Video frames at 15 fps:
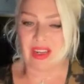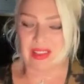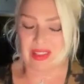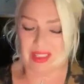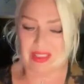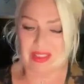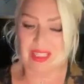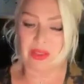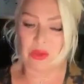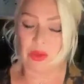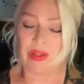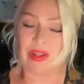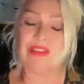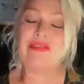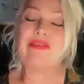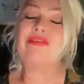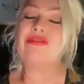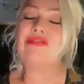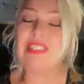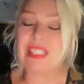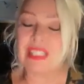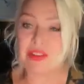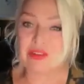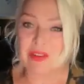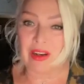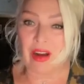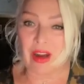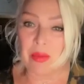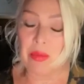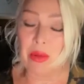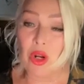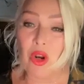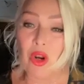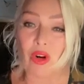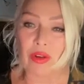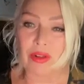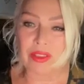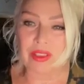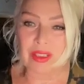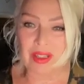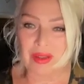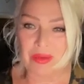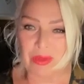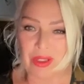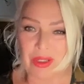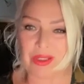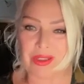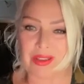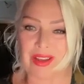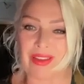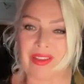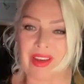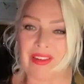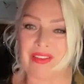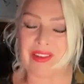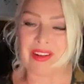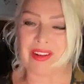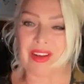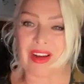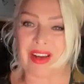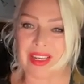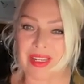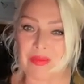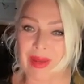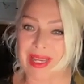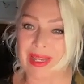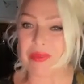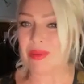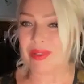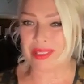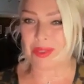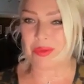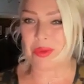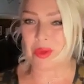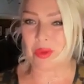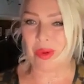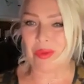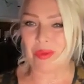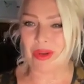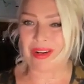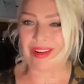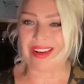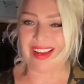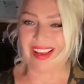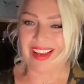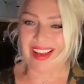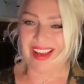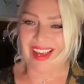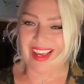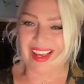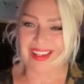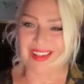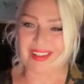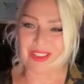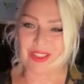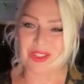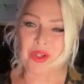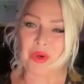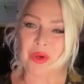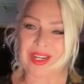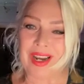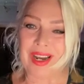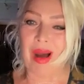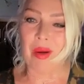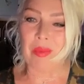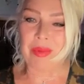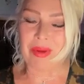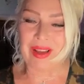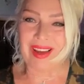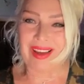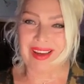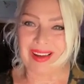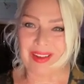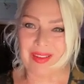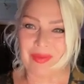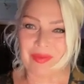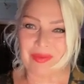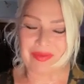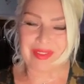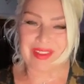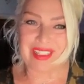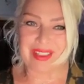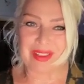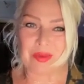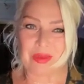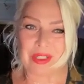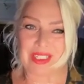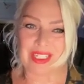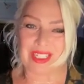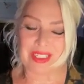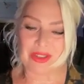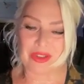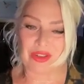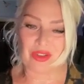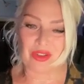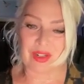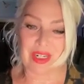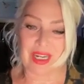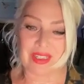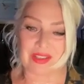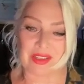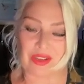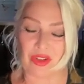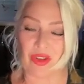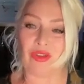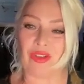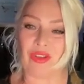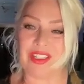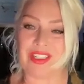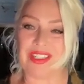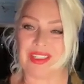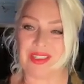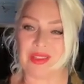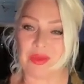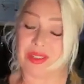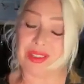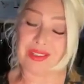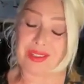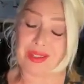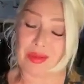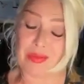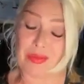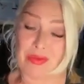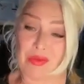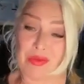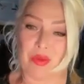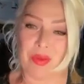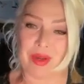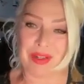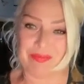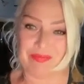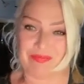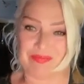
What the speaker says: think that's when really felt I belonged, because I felt I had paid my subscription to join up in the music industry as a songwriter as well as a performer.